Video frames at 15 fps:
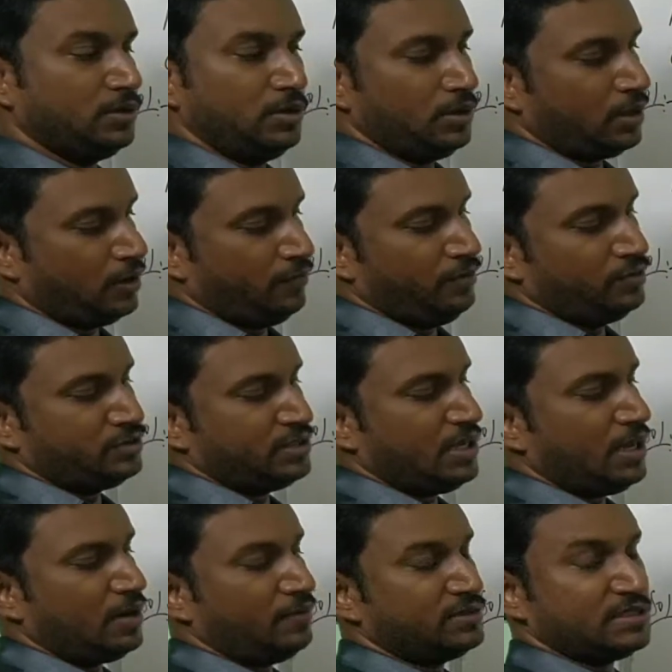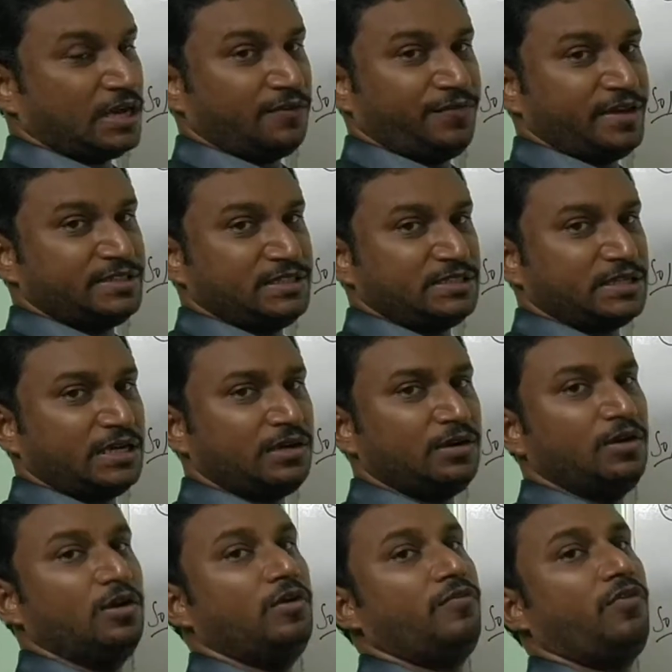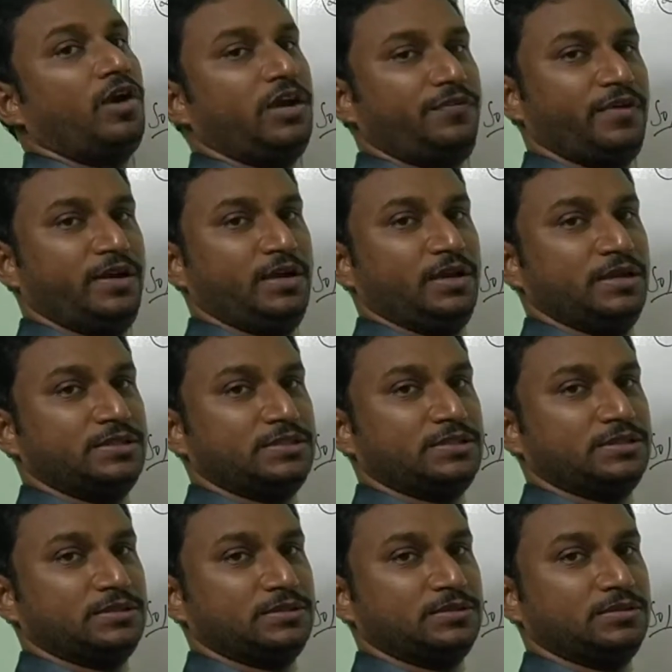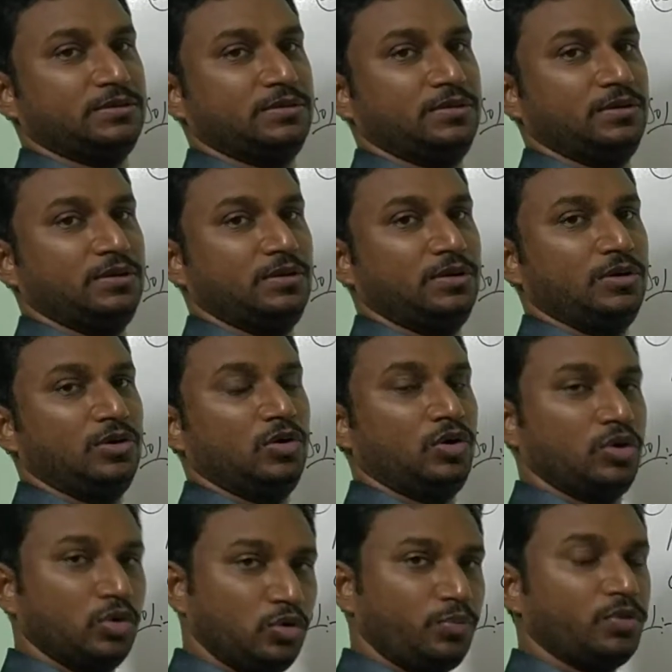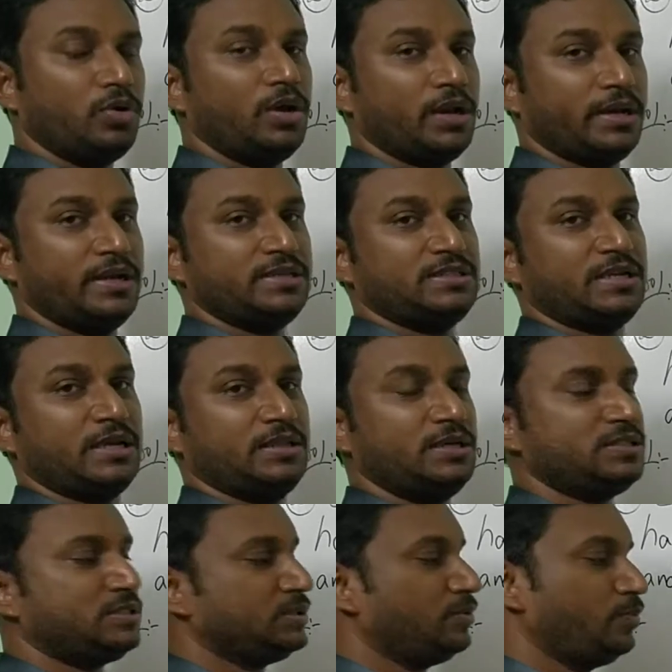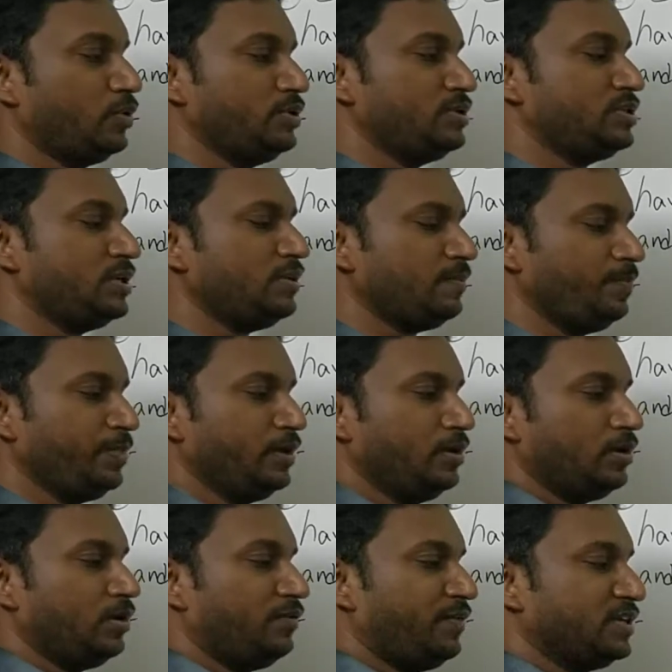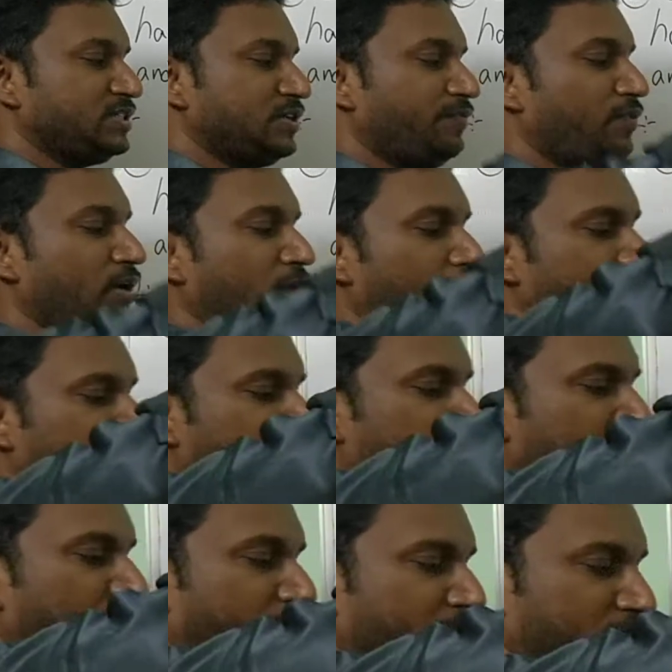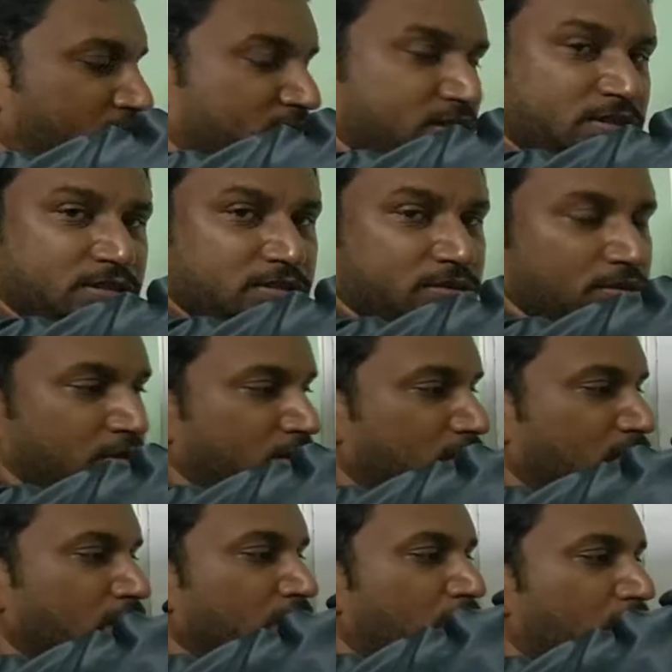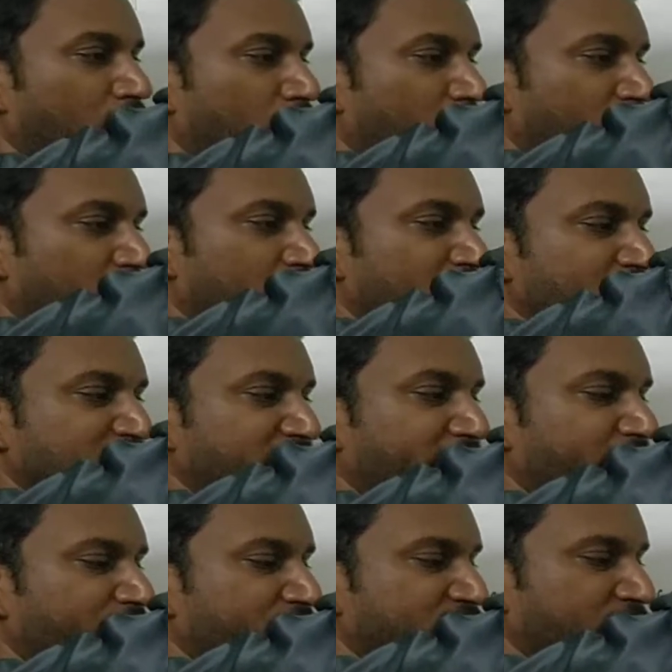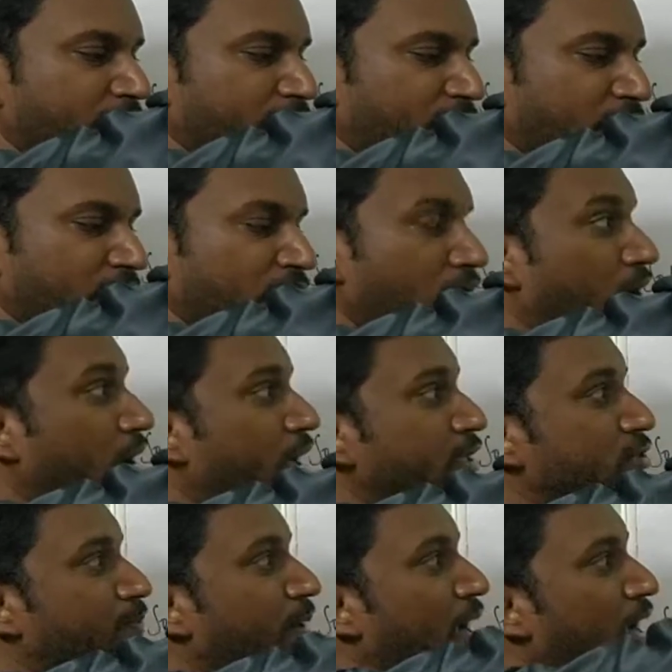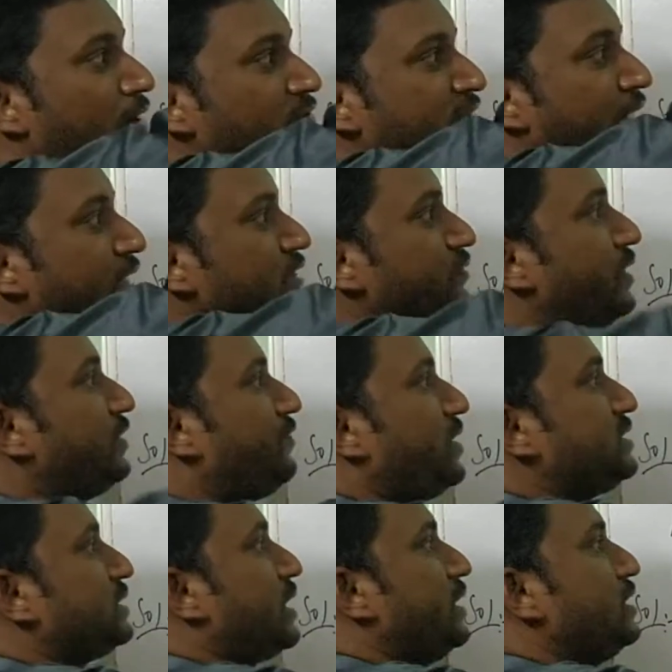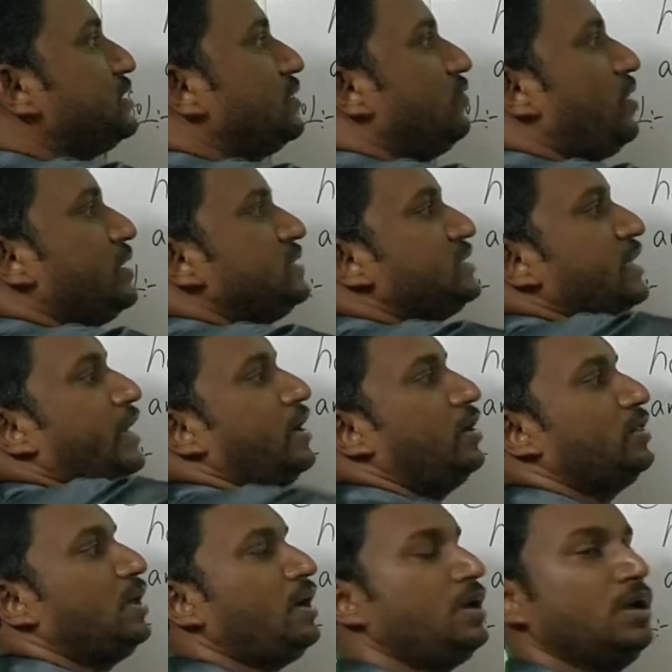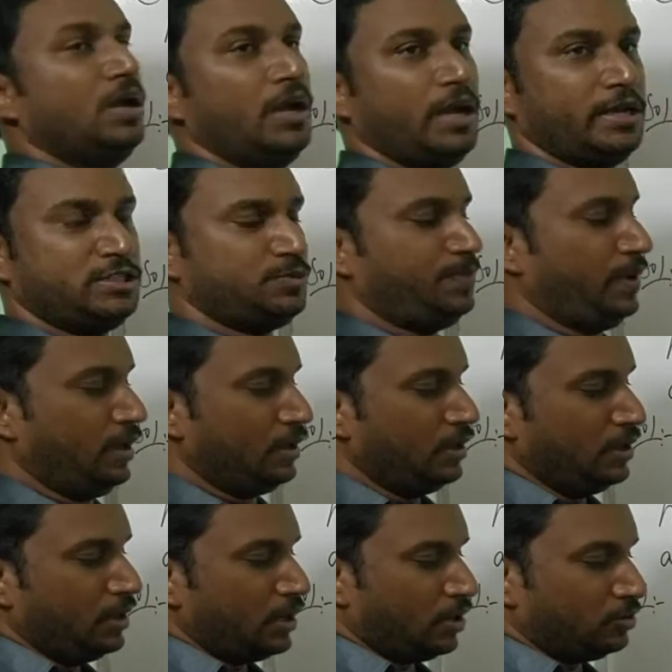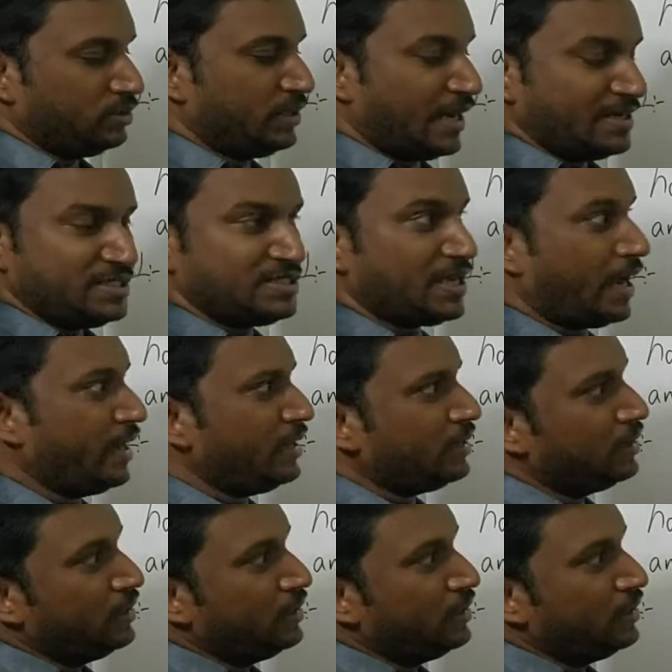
Now, if you see, surface is at 45 degrees. We hope you all understand this position. Now, first of all, I am taking like this. Now, whatever the side which I am taking on HP, I have satisfied first condition, one side on the HP. Now, that side